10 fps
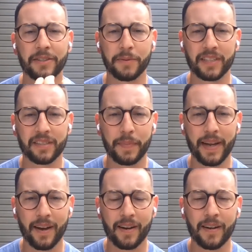to
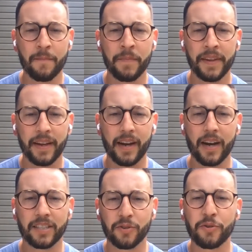expel,
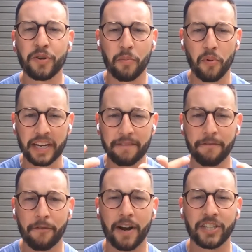so you can bring in
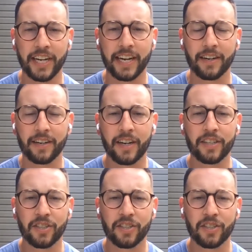fresh air.